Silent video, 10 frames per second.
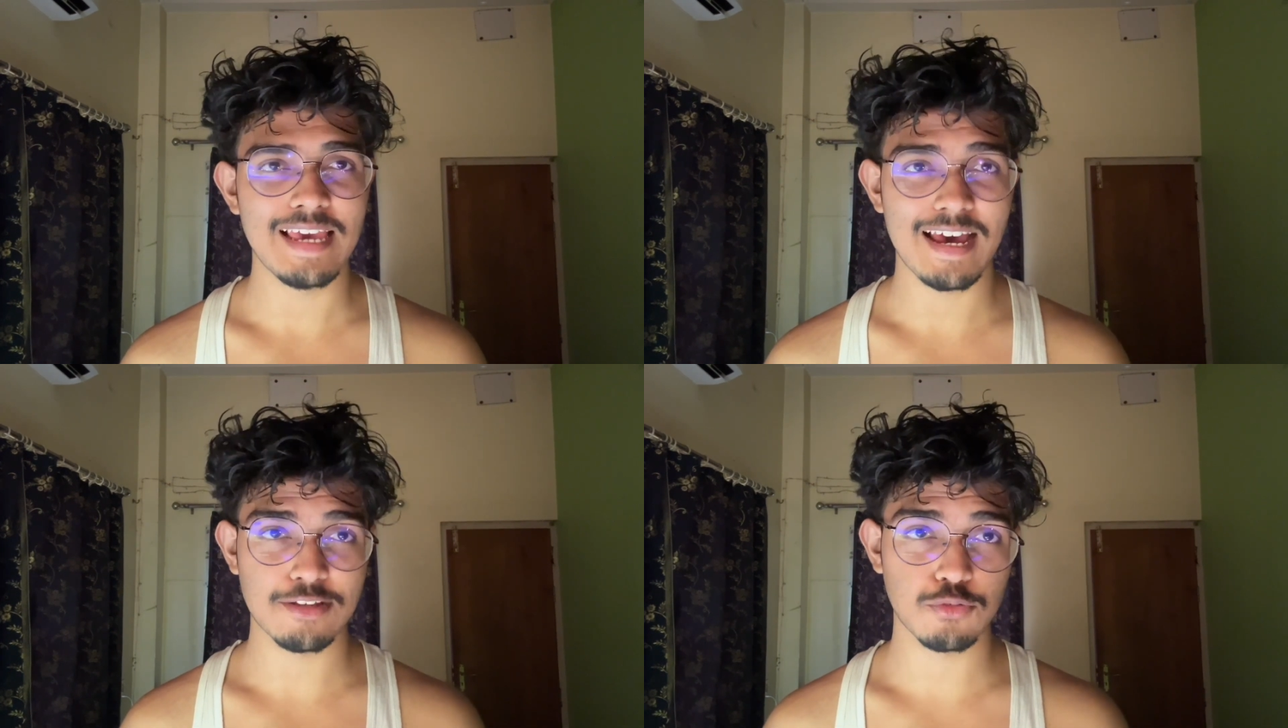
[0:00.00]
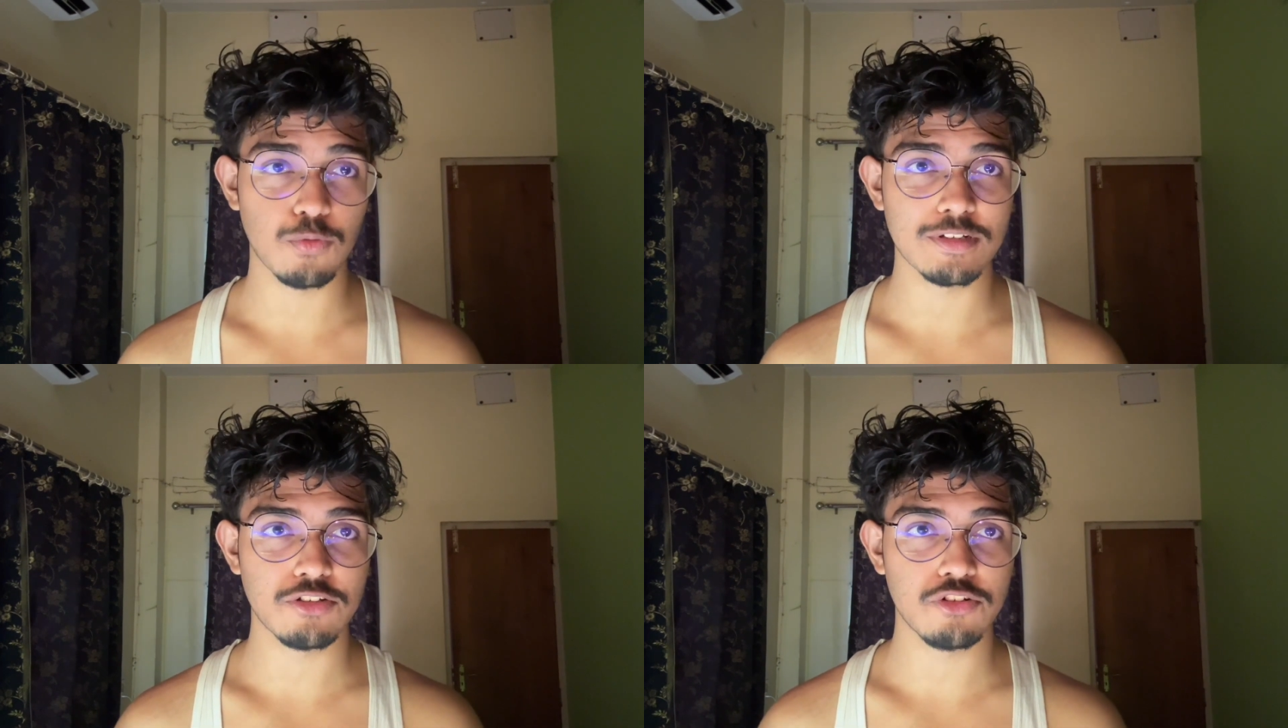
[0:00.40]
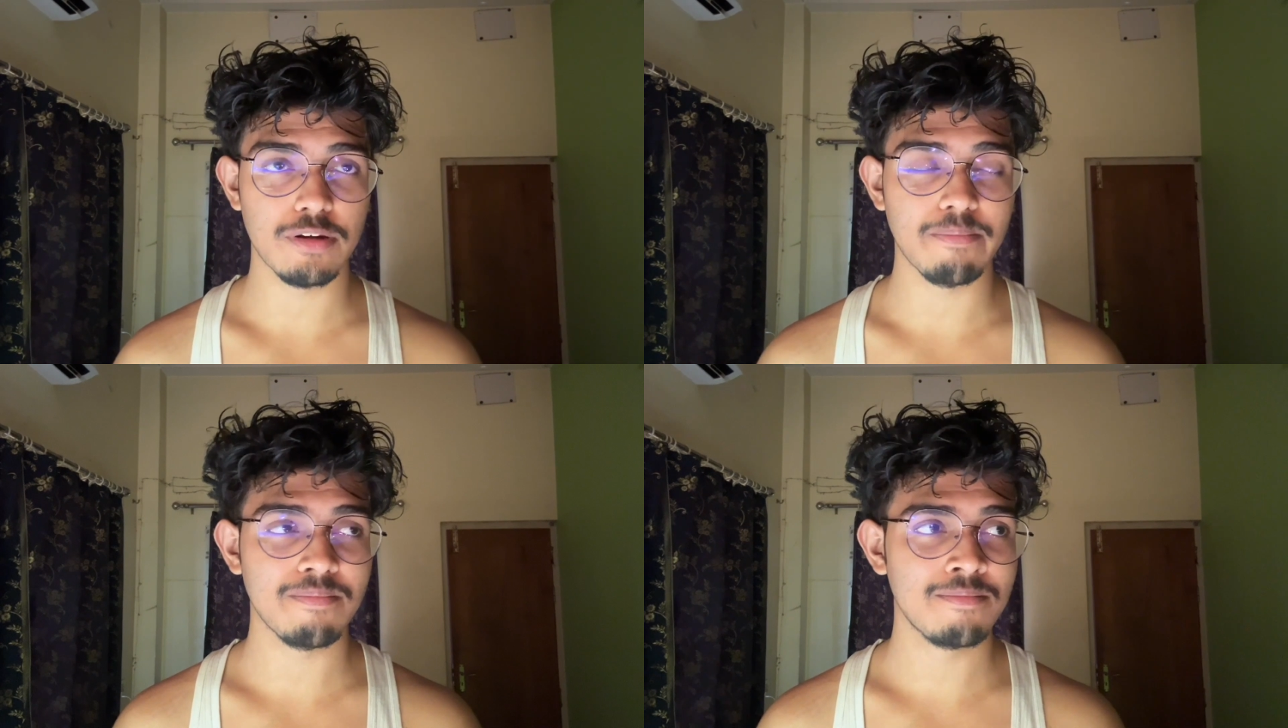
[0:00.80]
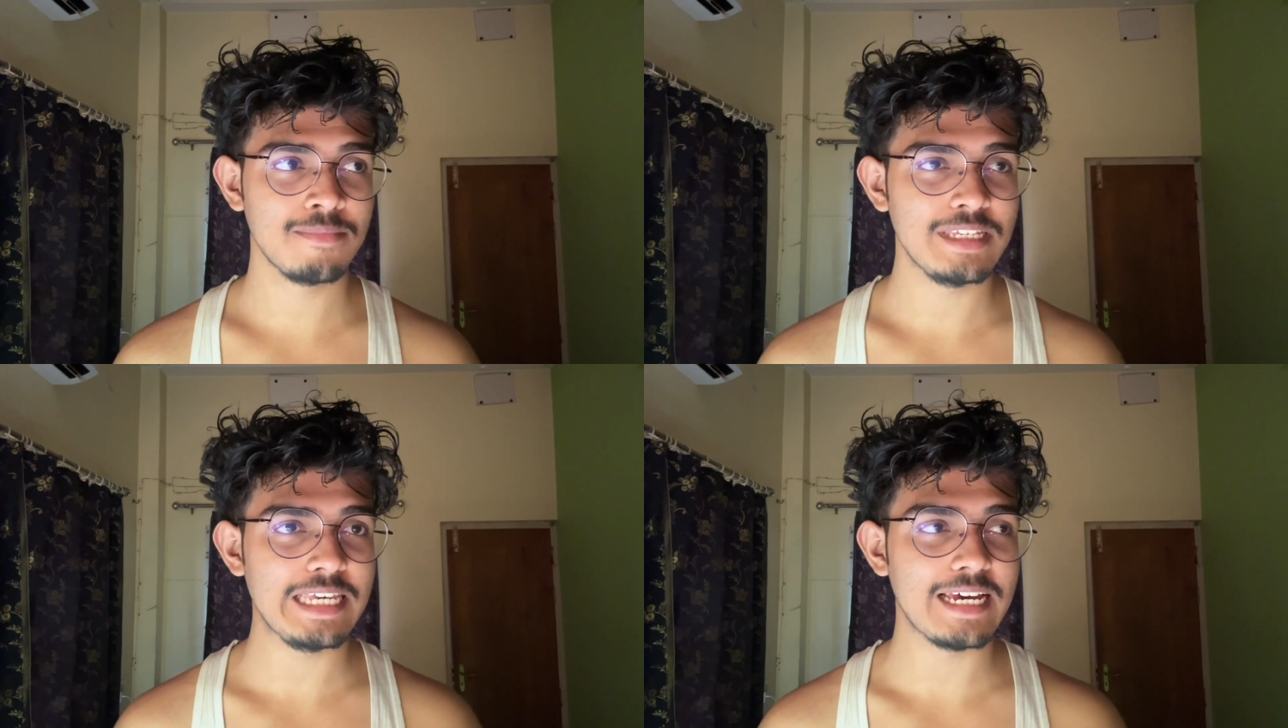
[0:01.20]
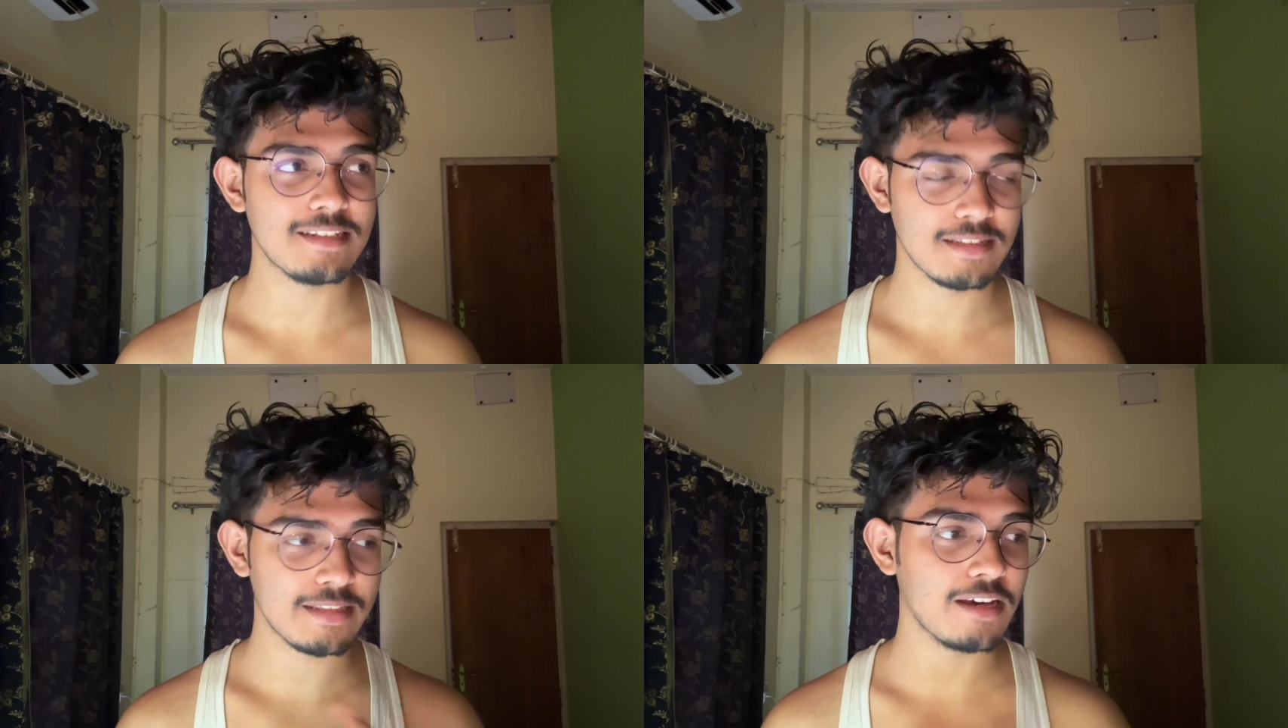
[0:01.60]
assholes at gym yet,
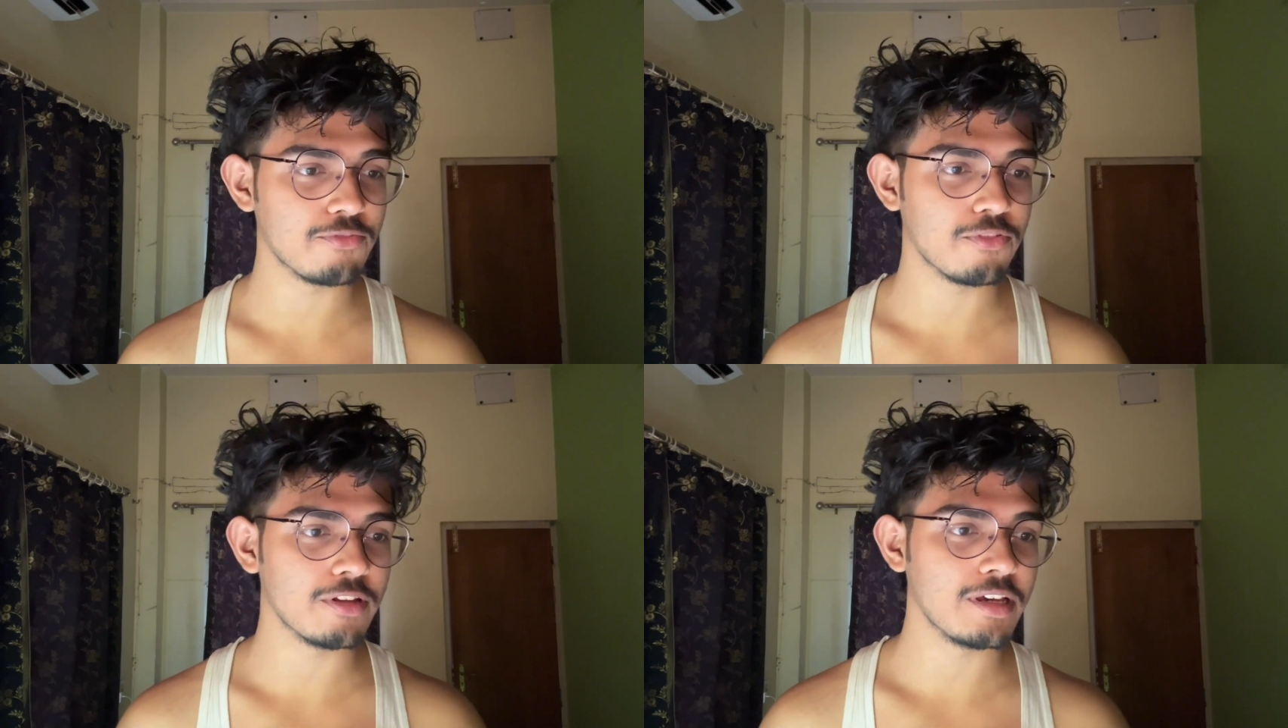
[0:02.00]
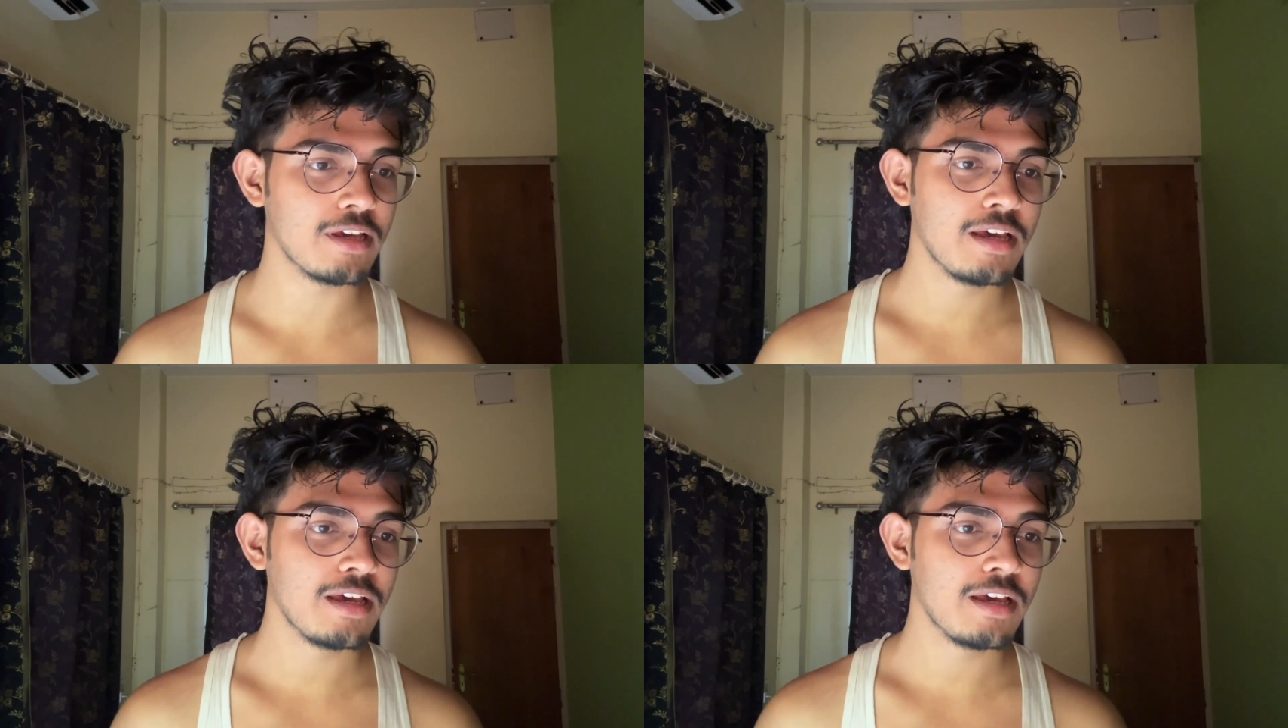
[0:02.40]
thankfully.